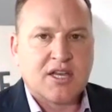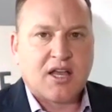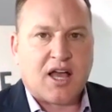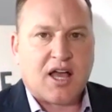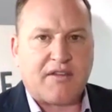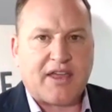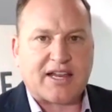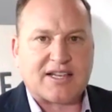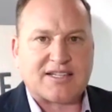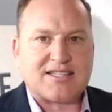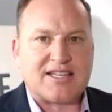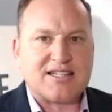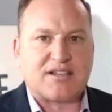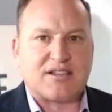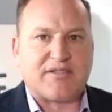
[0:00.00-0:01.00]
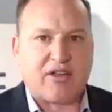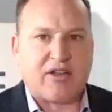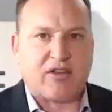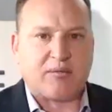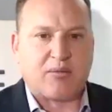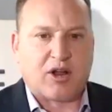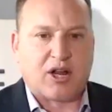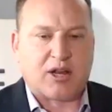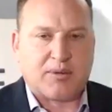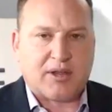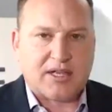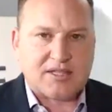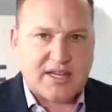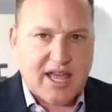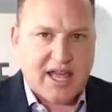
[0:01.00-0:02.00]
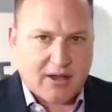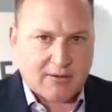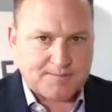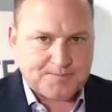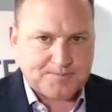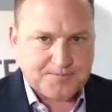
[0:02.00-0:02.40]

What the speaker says: that exceeds the value in the marketplace. Now,